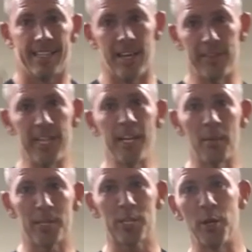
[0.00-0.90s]
DVD
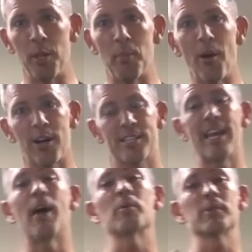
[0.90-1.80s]
number two in the books.
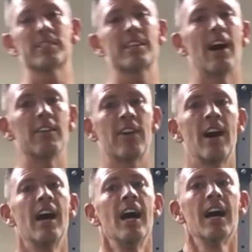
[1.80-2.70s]
That one was tough.
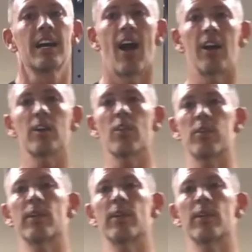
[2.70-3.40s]
Cardio